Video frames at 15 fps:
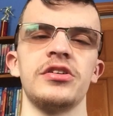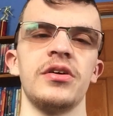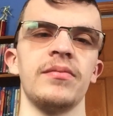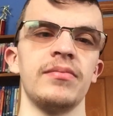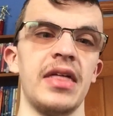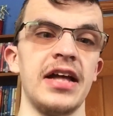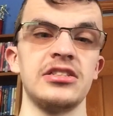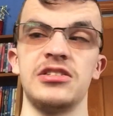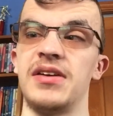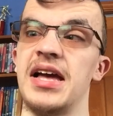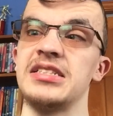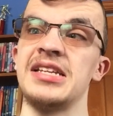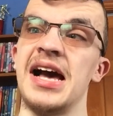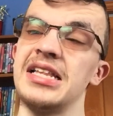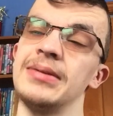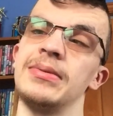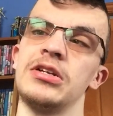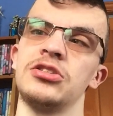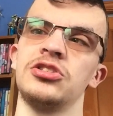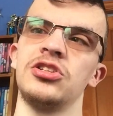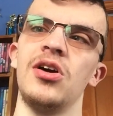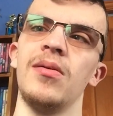too. Actually, has had them on
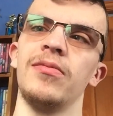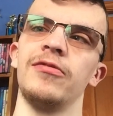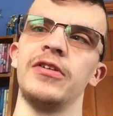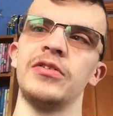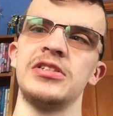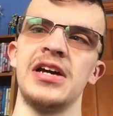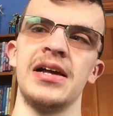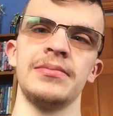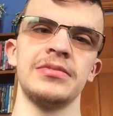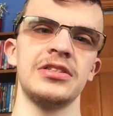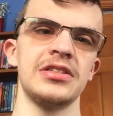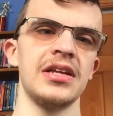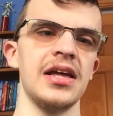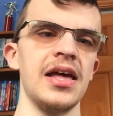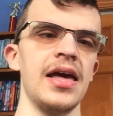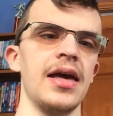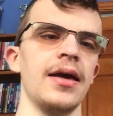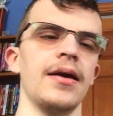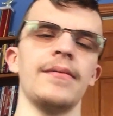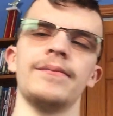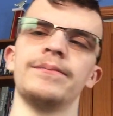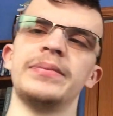the show a few times.
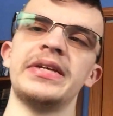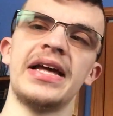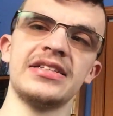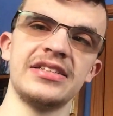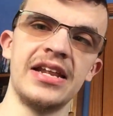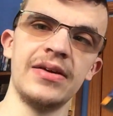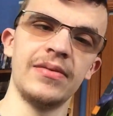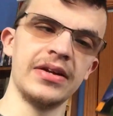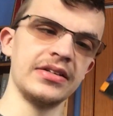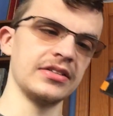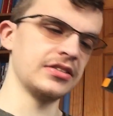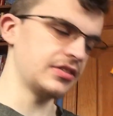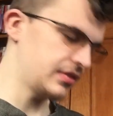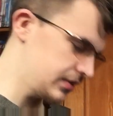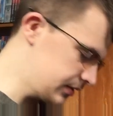But yes, anyways,